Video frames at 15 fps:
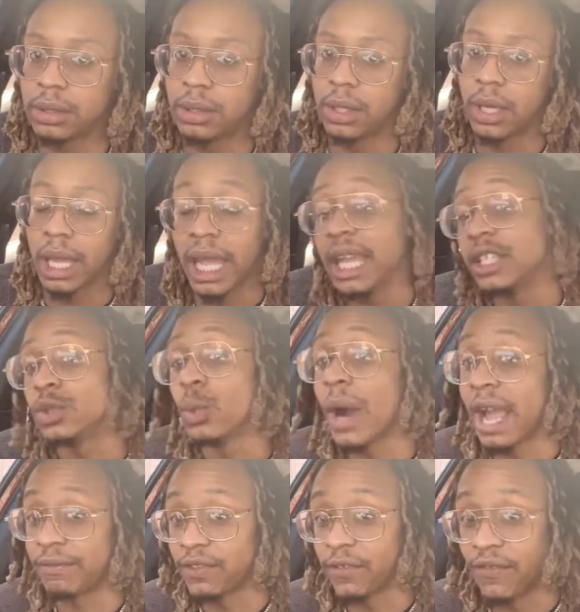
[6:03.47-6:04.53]
his wife
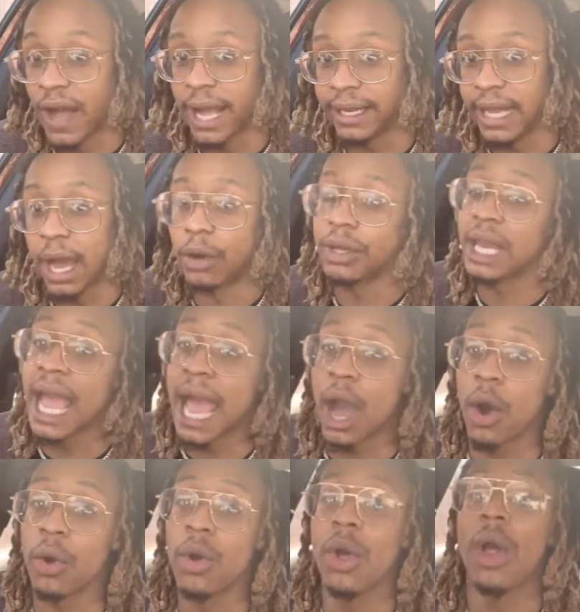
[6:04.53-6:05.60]
to find out. Now,
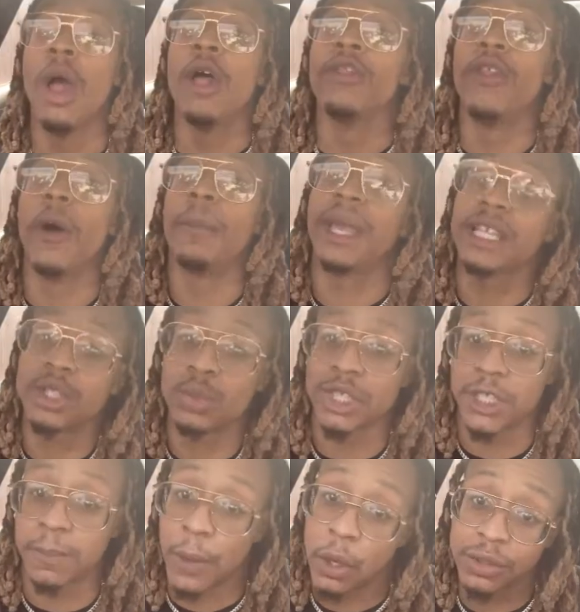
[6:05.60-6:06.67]
the bitch was
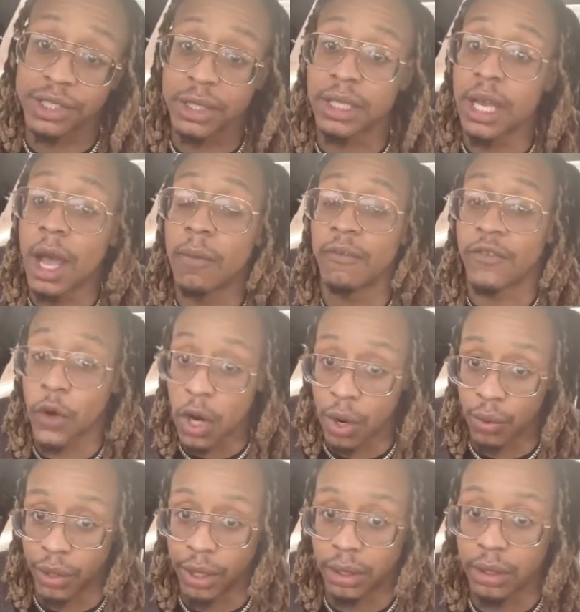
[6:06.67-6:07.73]
supposed to come
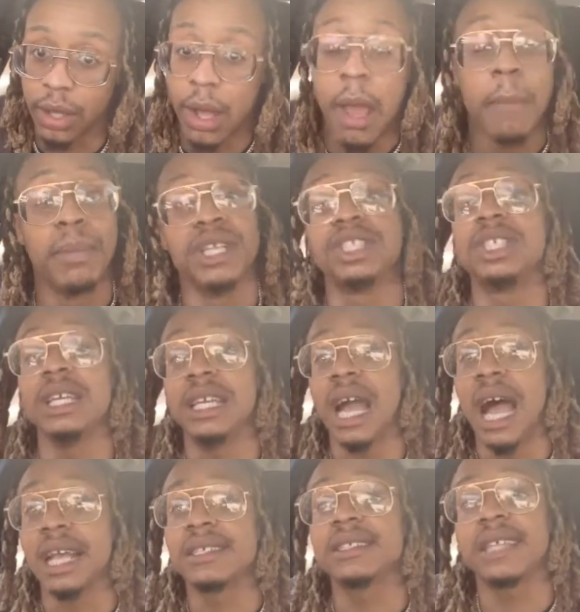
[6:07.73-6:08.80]
forward, but she got
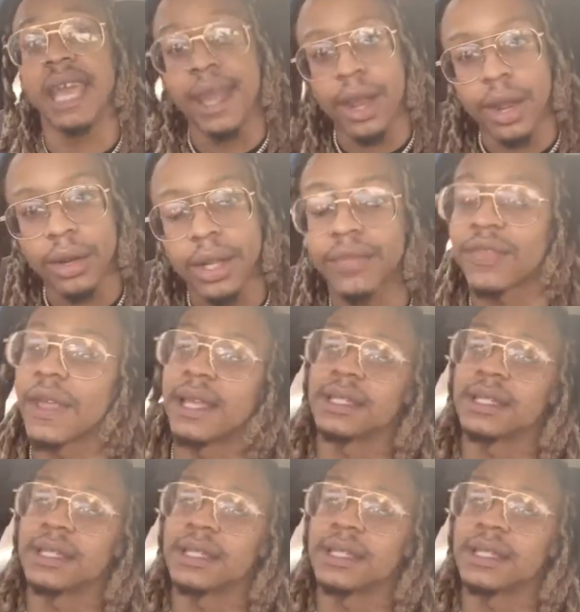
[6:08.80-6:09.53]
scared and things